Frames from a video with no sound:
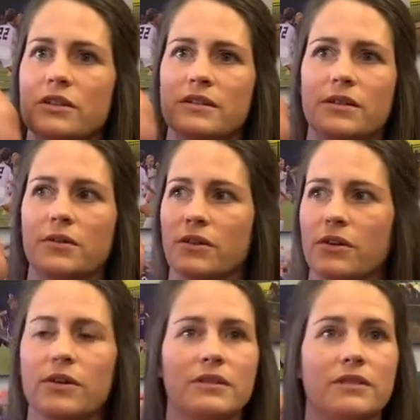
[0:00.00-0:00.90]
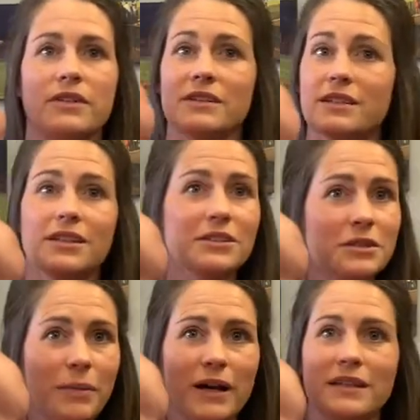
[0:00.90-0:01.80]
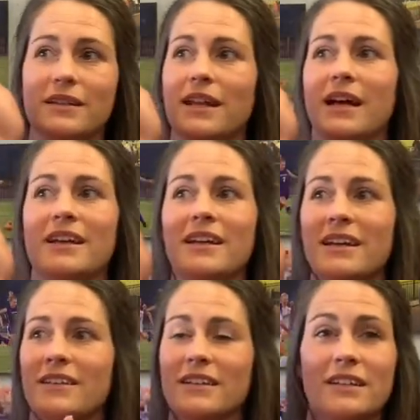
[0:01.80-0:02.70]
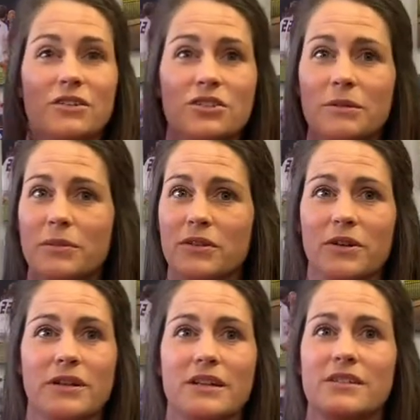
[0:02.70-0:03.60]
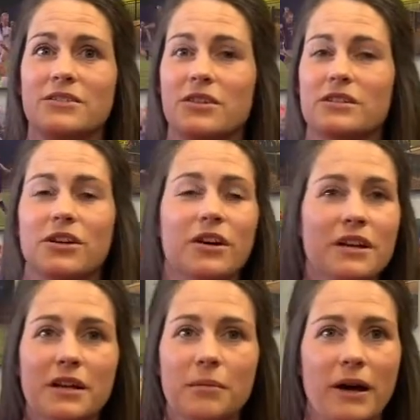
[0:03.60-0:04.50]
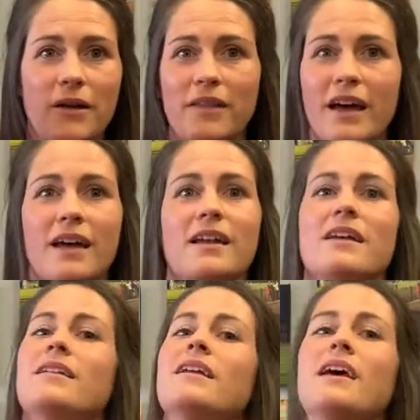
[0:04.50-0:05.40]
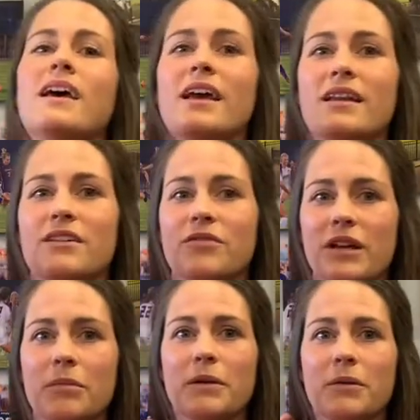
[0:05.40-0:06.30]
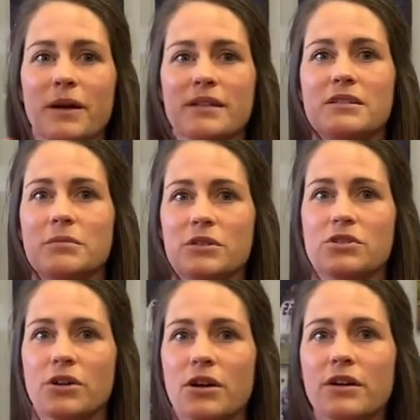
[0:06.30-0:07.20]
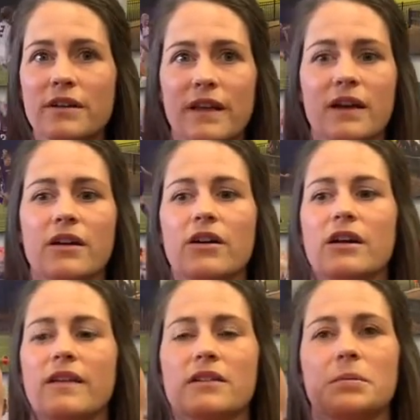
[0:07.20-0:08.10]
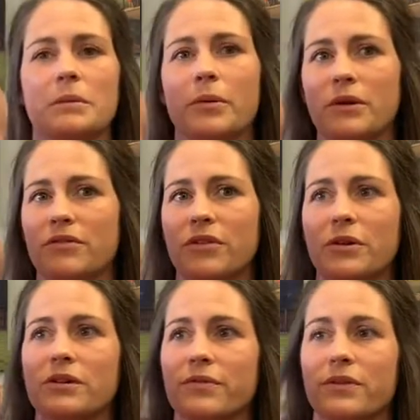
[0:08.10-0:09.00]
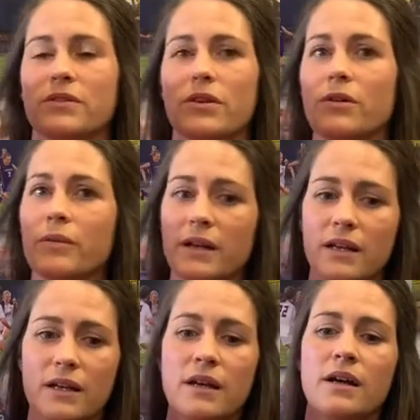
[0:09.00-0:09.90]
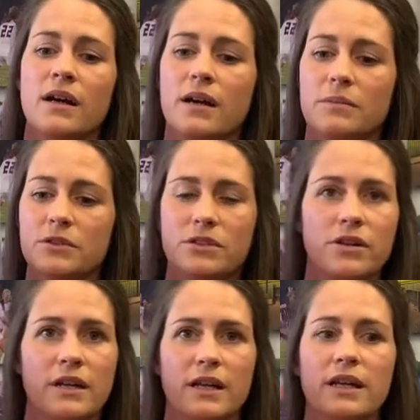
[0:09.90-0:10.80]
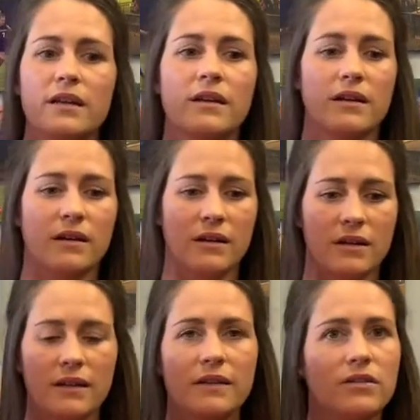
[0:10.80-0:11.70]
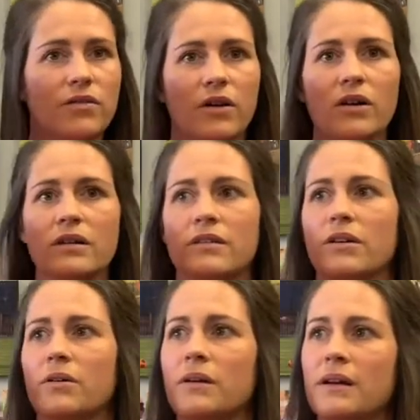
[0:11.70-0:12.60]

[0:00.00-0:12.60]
And so the girls have continued to buy into that. The leadership has already started talking about that and developing ways to be stronger in that area. That's been a point of focus for us already, starting in this fall. And so